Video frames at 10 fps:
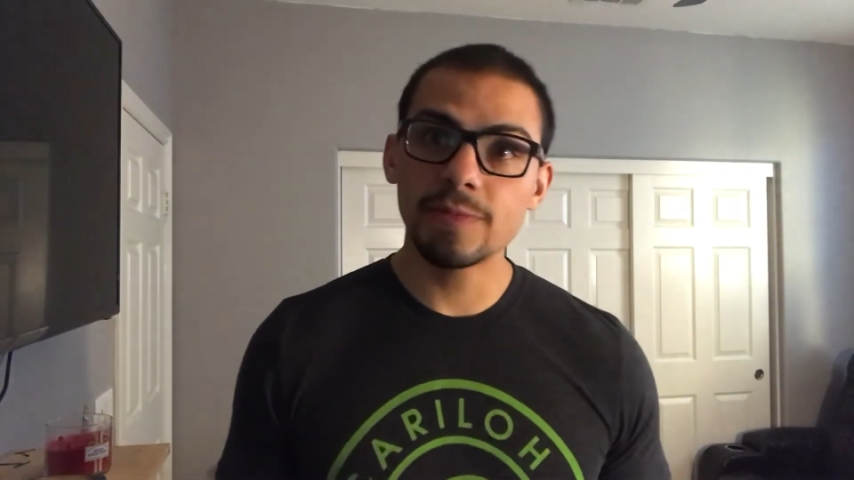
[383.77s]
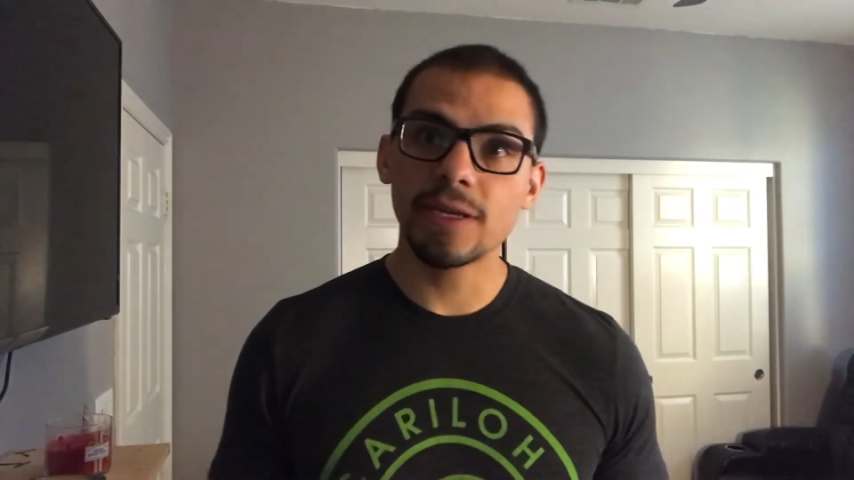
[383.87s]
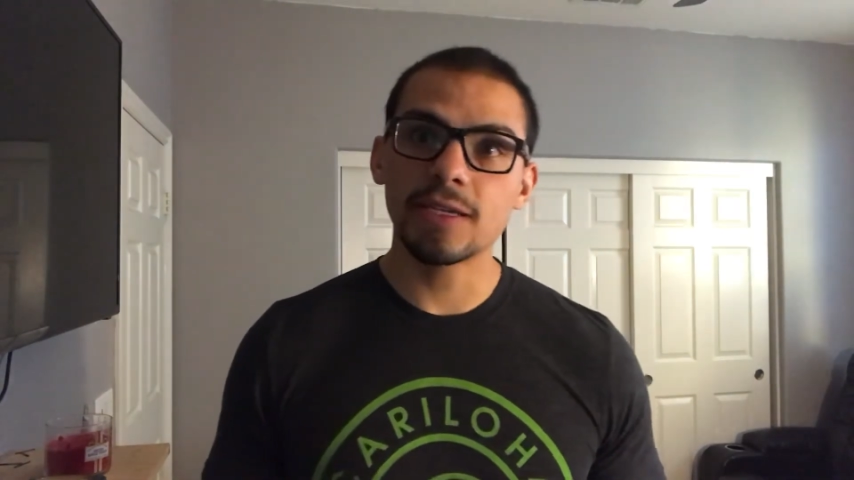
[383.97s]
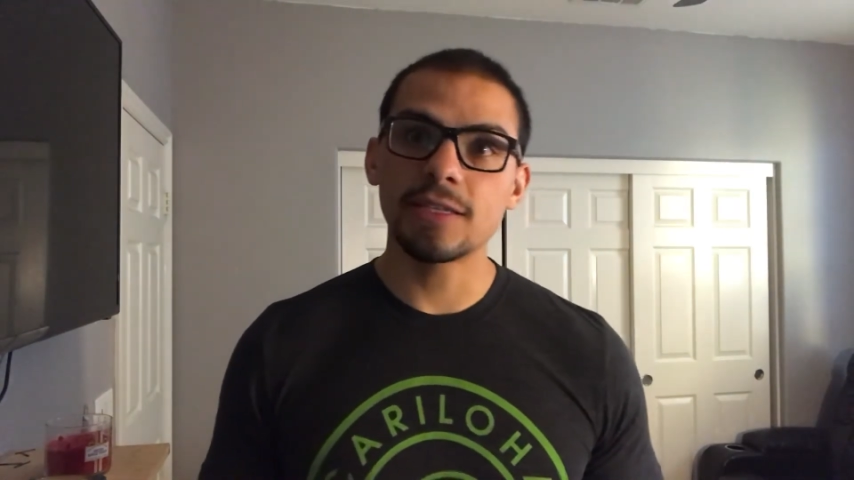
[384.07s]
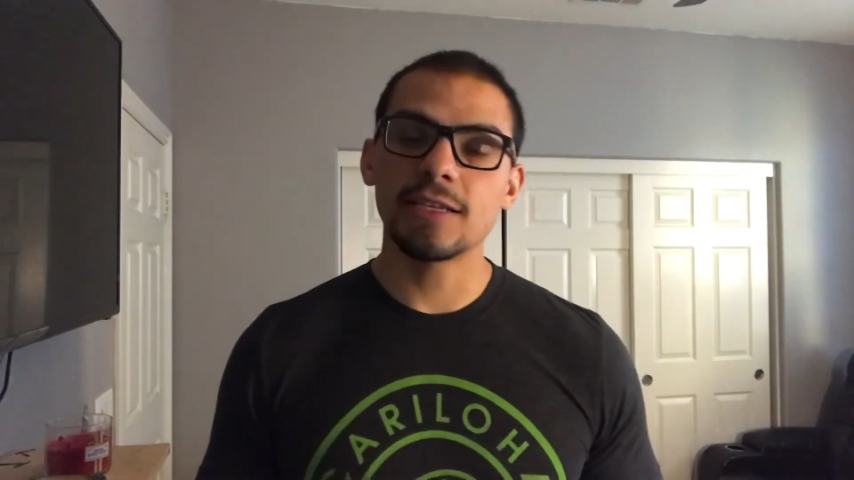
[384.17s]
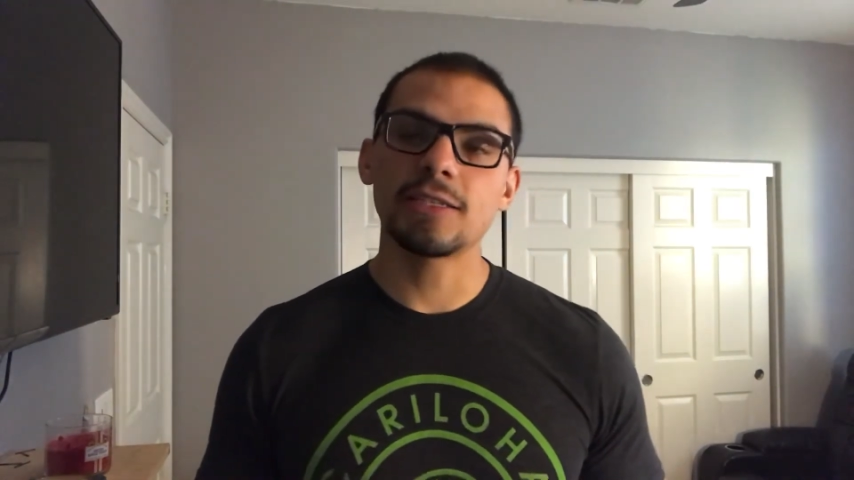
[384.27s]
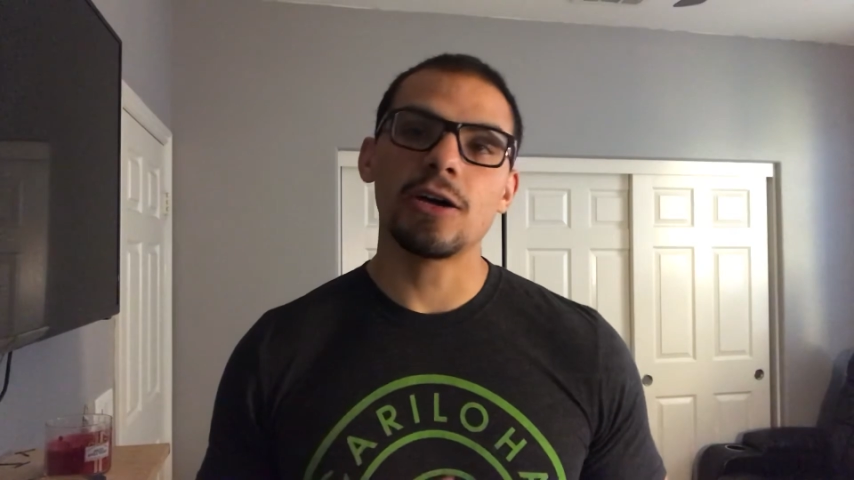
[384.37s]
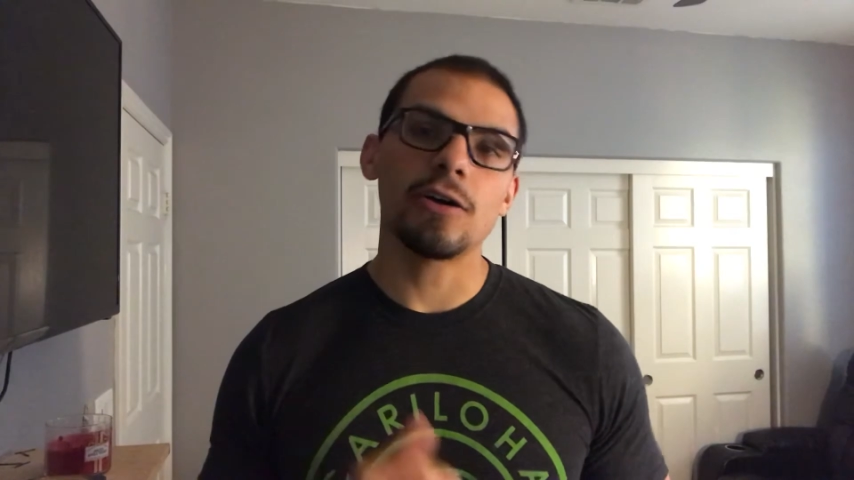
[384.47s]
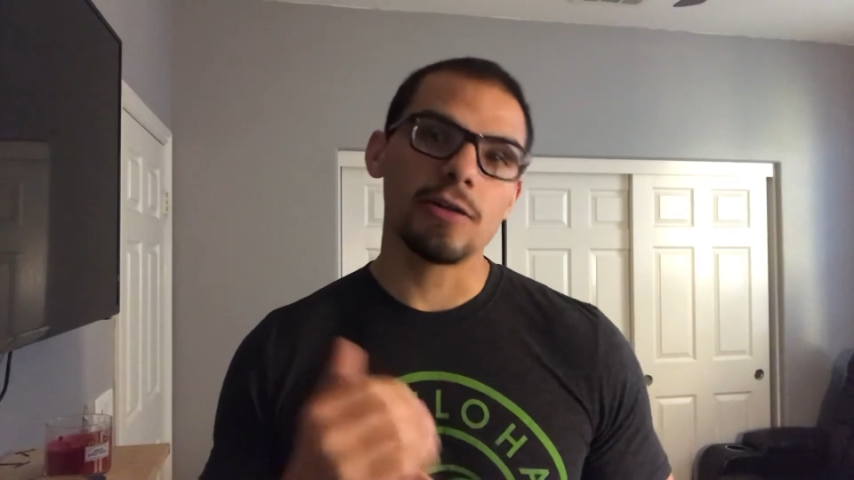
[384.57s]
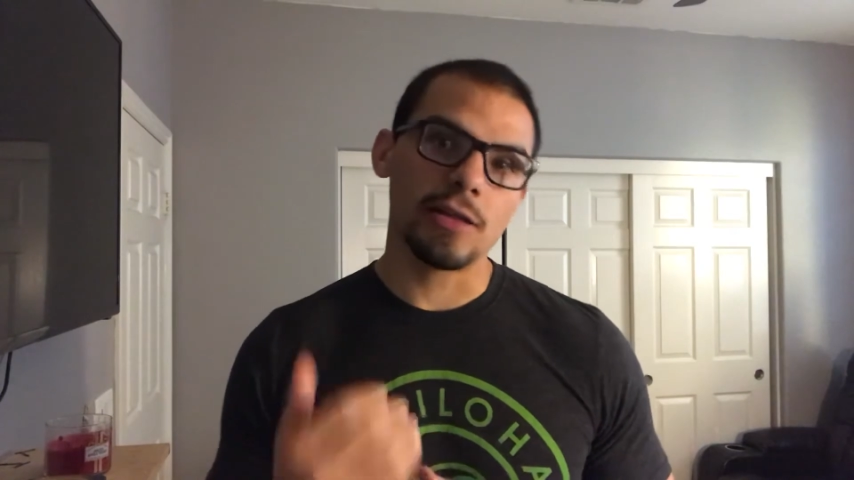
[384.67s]
because it is
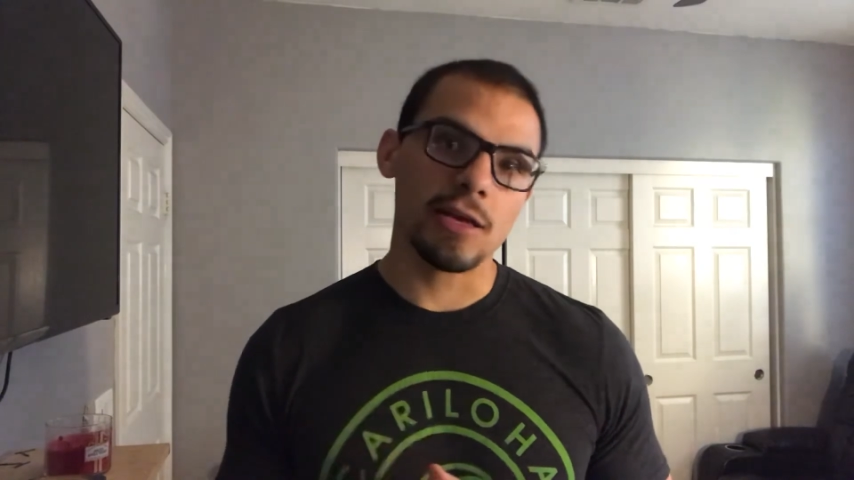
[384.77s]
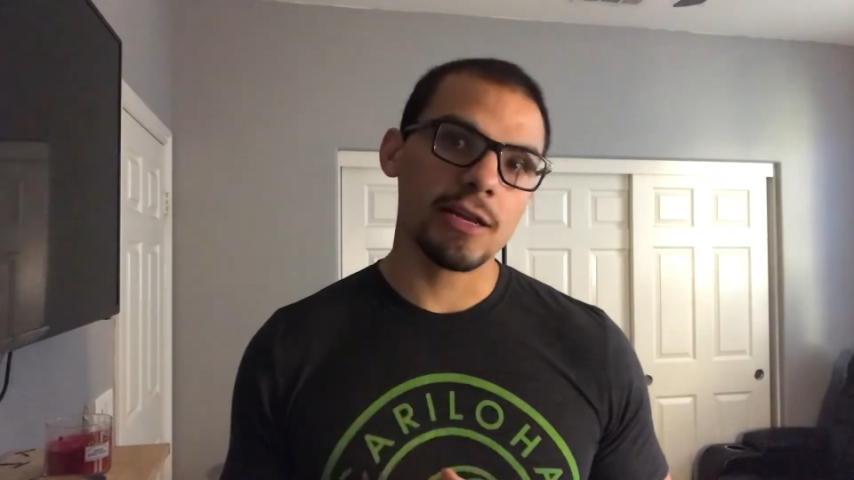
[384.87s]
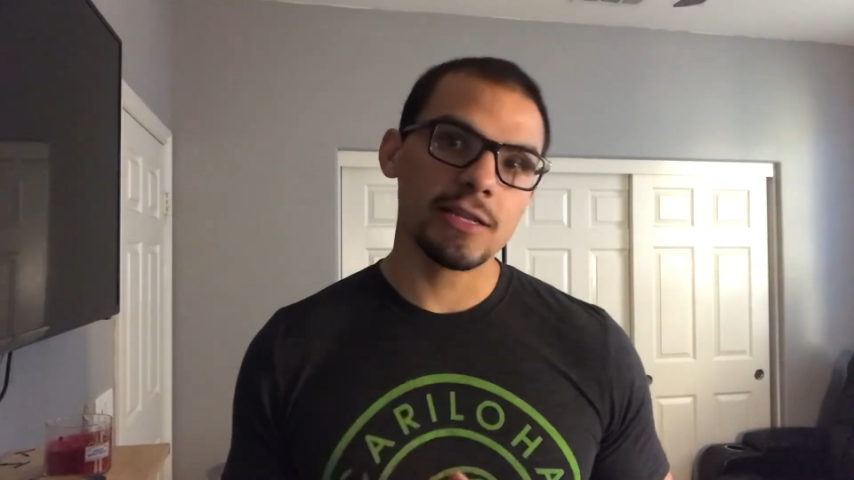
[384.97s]
online.